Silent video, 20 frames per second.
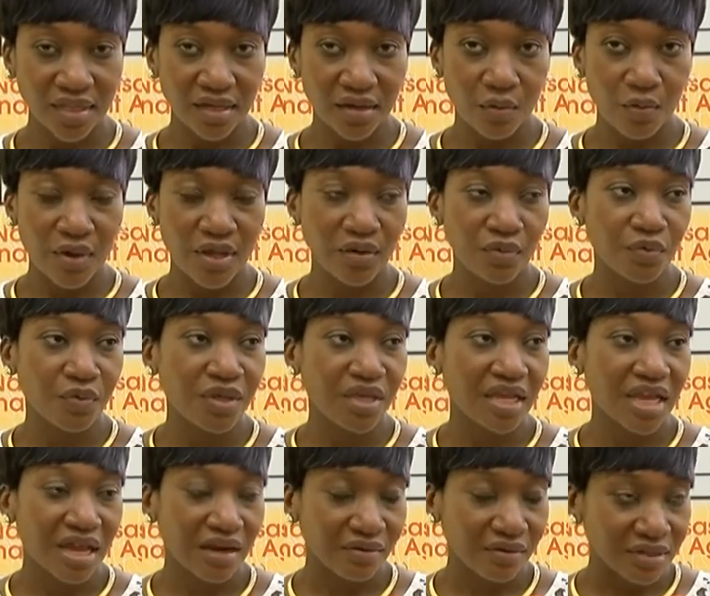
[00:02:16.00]
when
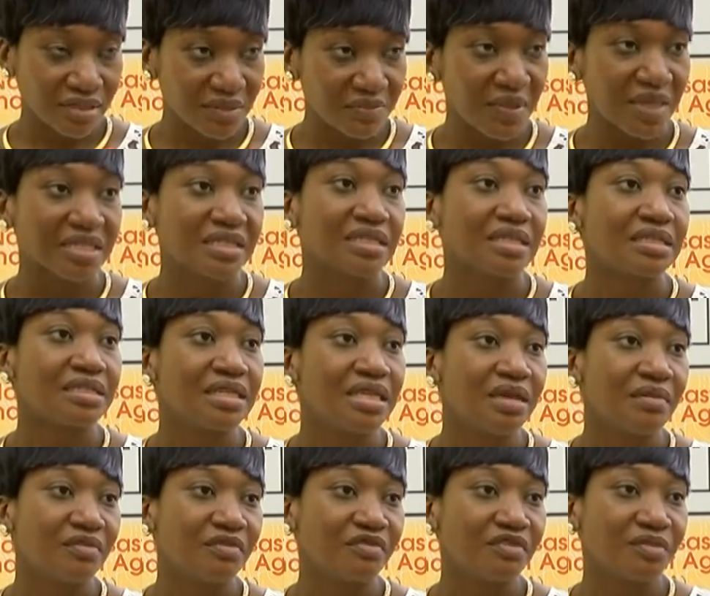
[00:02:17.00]
we are expecting a
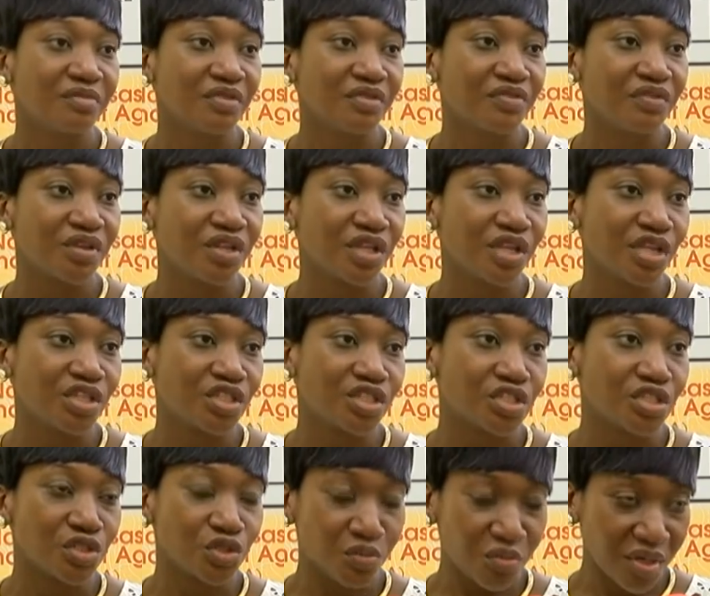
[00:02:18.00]
team from the funding
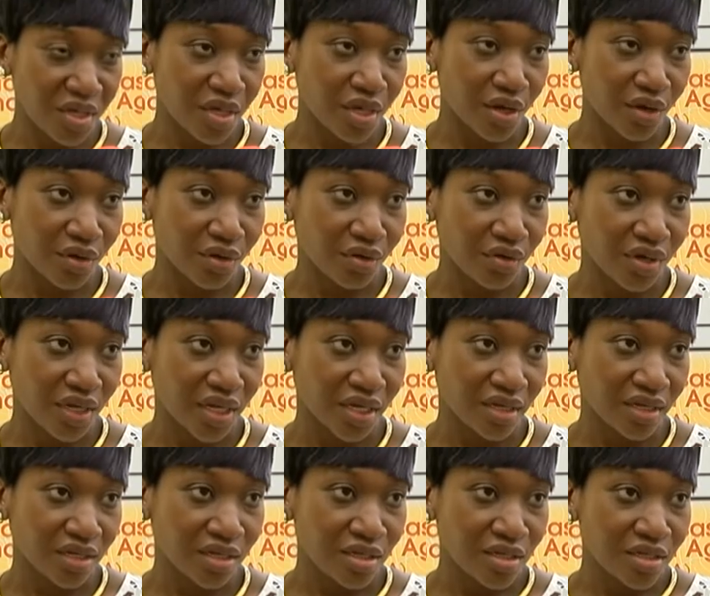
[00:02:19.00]
agency to be here in
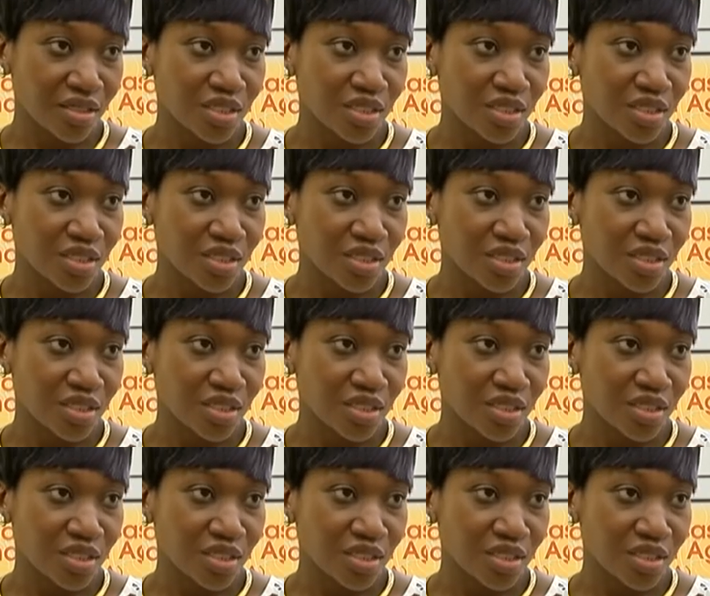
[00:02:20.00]
Grenada.